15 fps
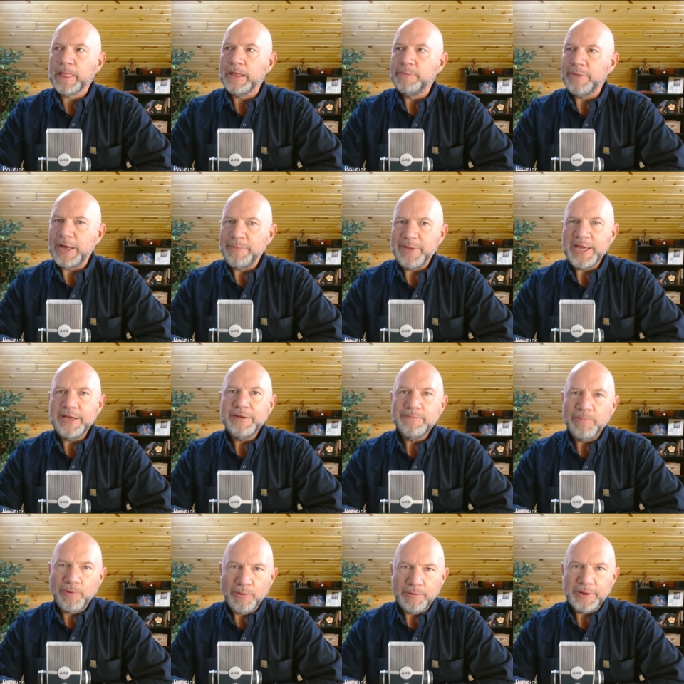My main
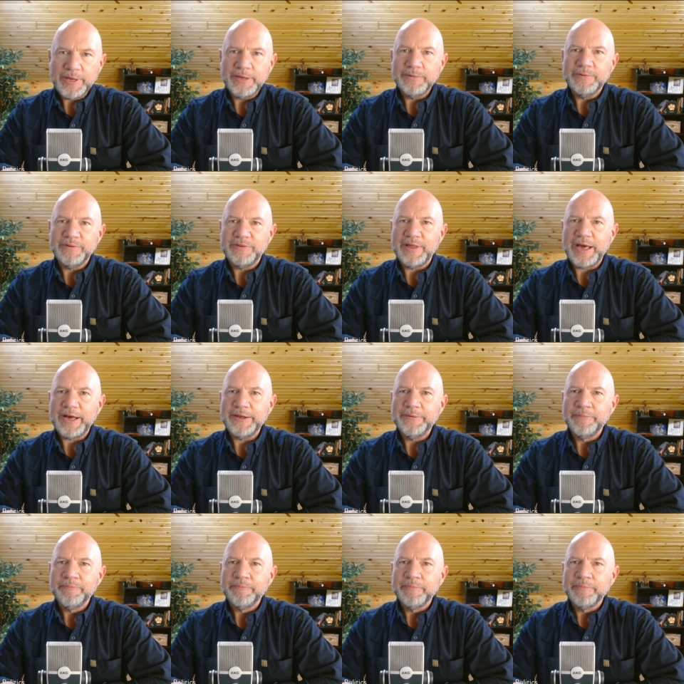point was that